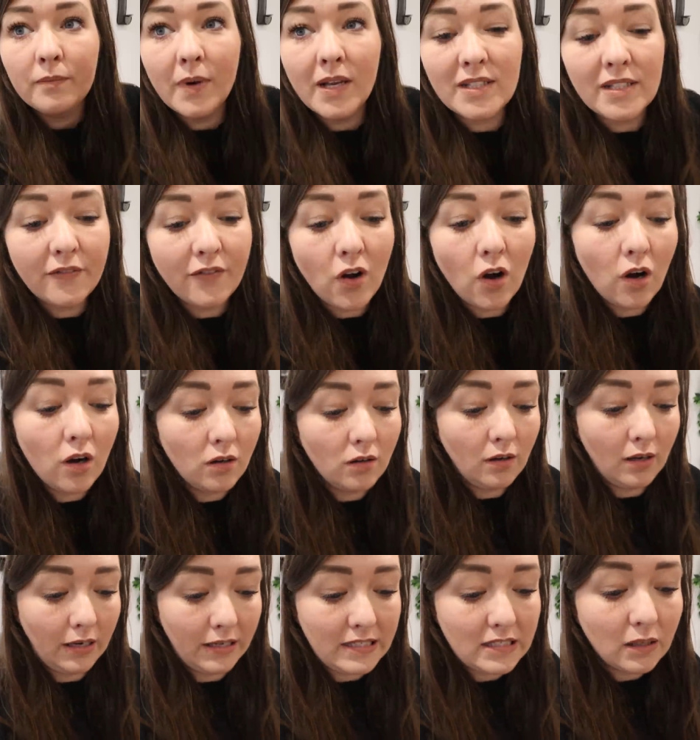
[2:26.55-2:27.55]
Whilst I've
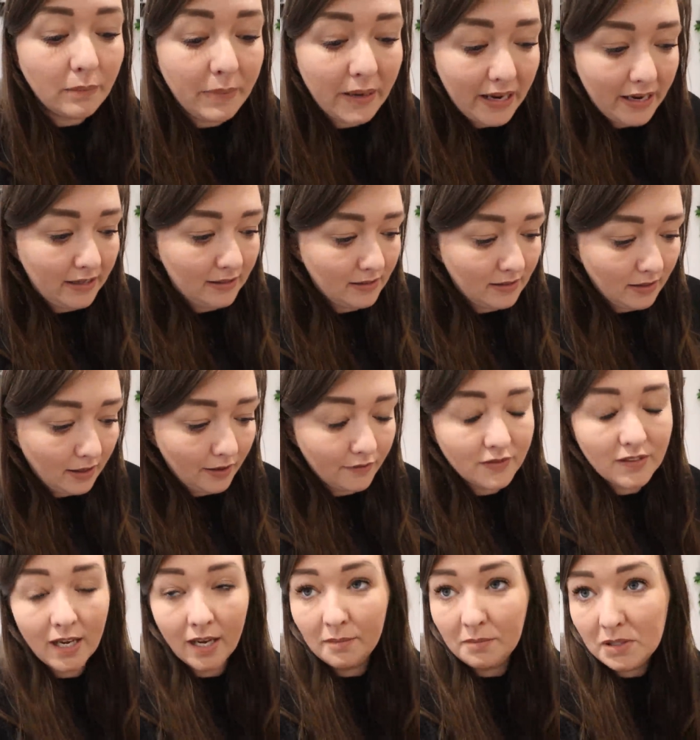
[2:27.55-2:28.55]
got a little bit
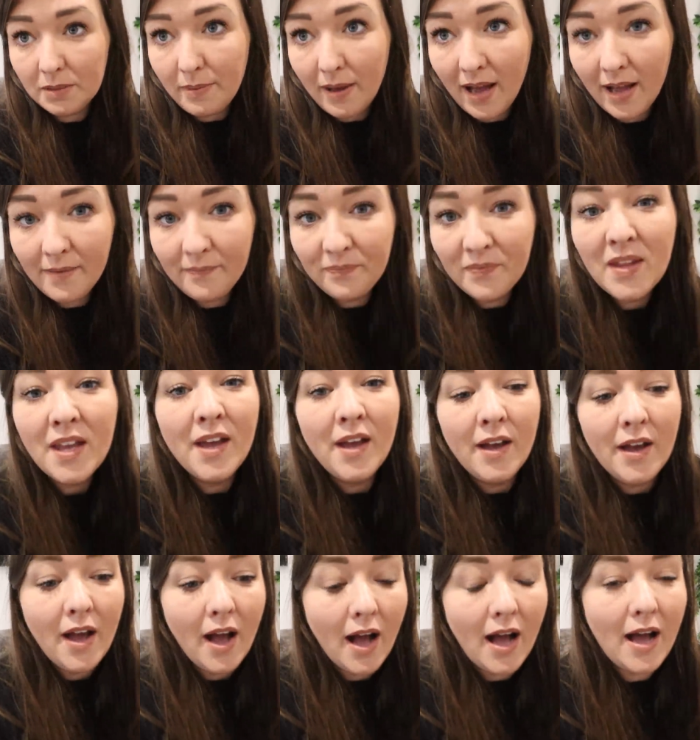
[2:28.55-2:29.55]
of time spare,
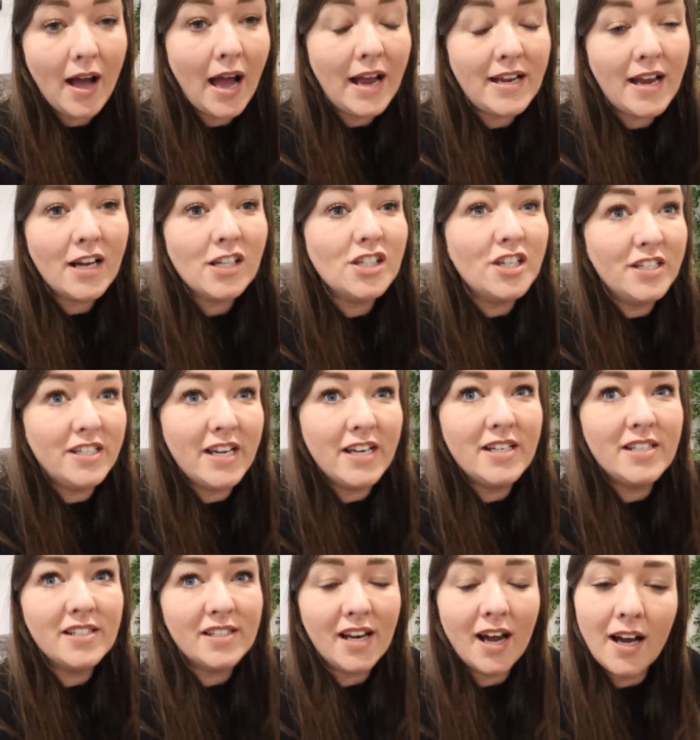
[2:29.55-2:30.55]
I actually
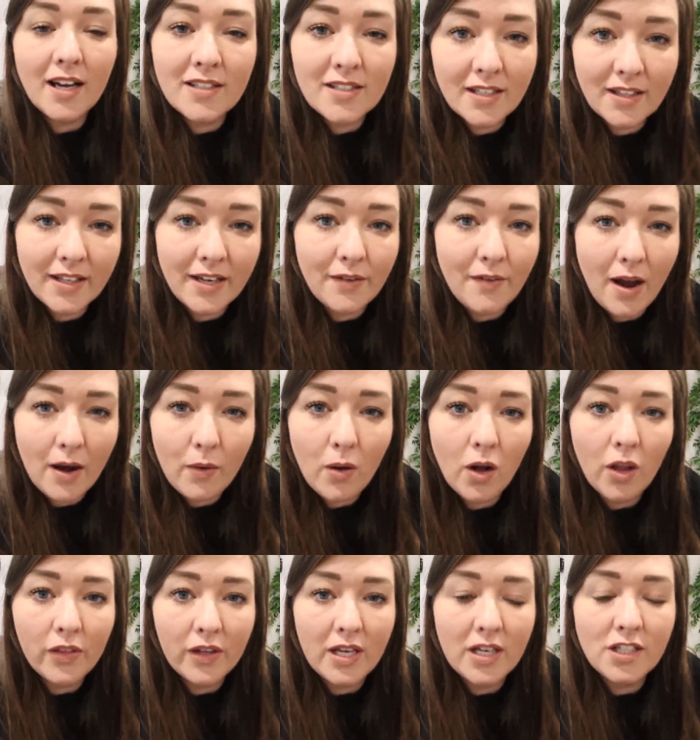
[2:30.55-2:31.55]
did start to clear out
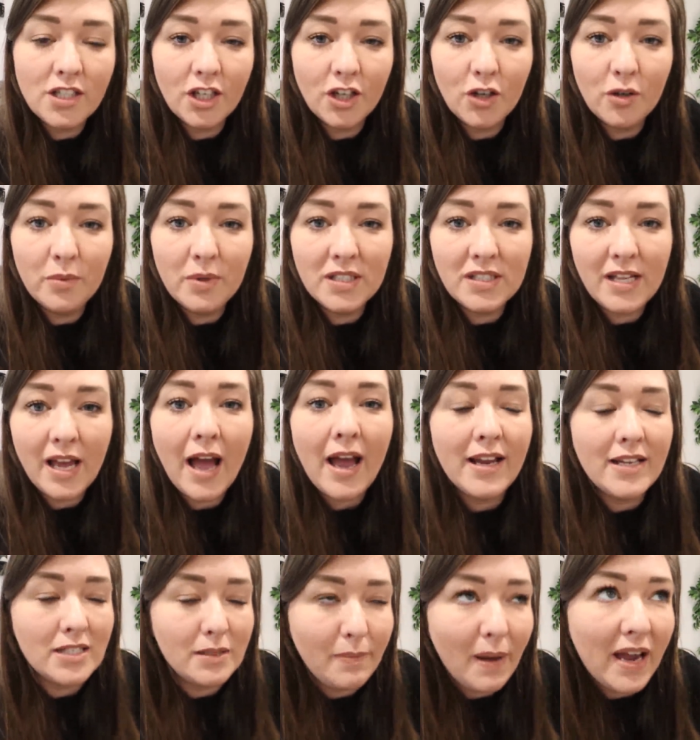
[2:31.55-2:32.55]
all the kitchen cupboards.
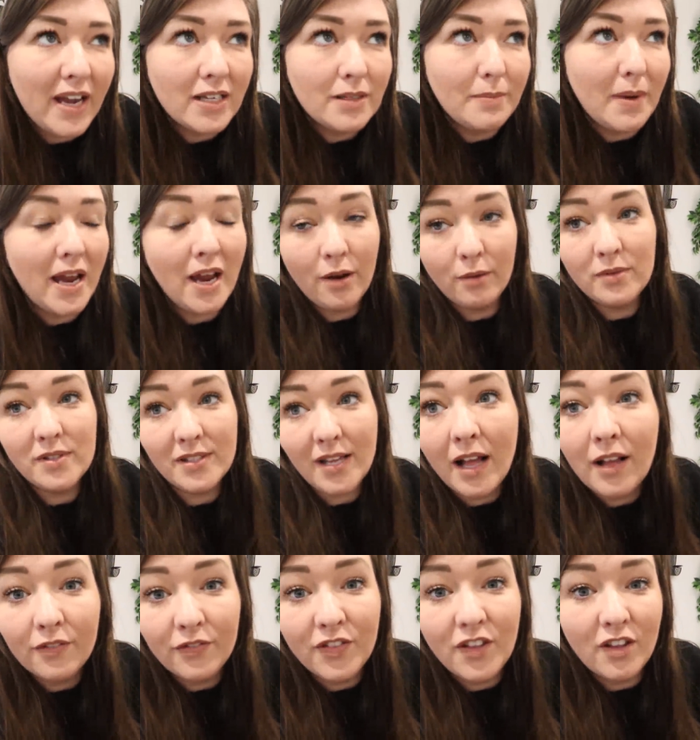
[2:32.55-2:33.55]
I inspired my own
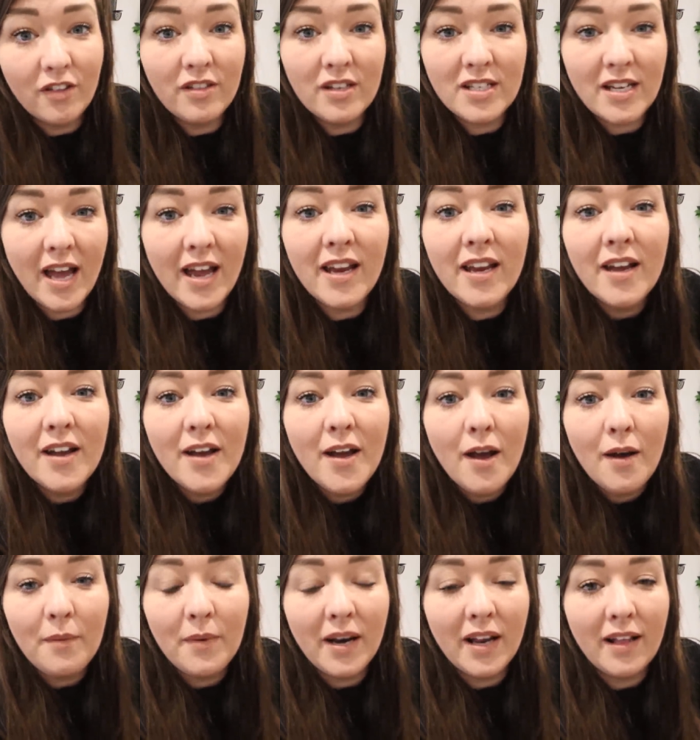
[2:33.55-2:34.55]
self the other day
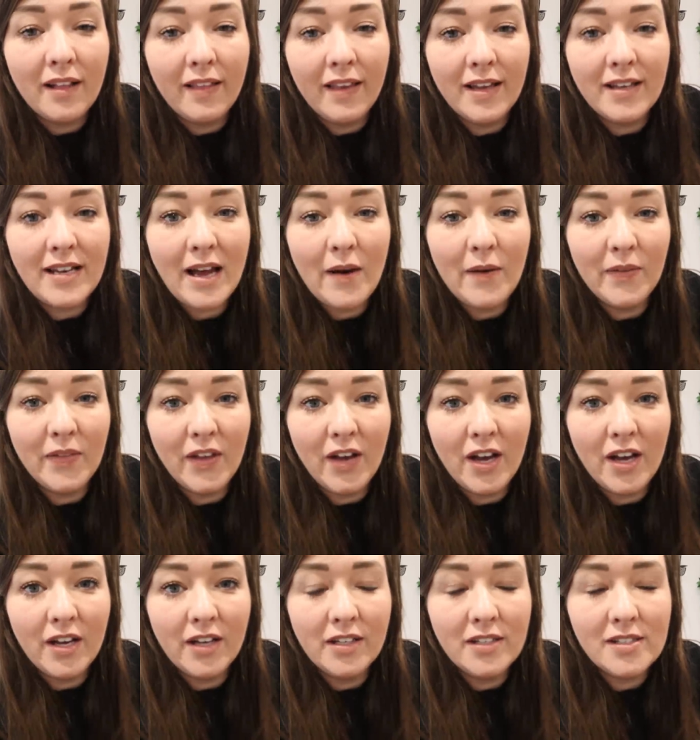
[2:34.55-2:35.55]
when I cleared out
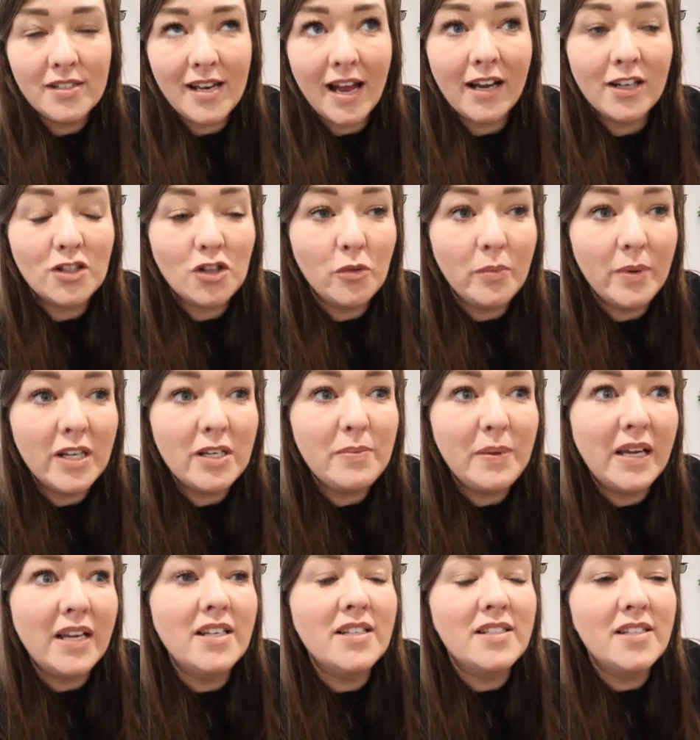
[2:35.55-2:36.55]
the snacks cupboard
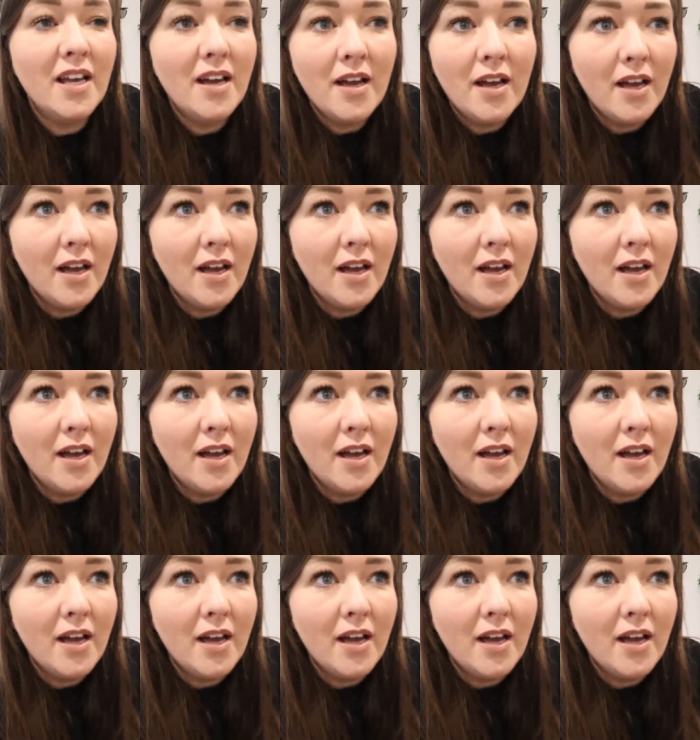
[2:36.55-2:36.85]
because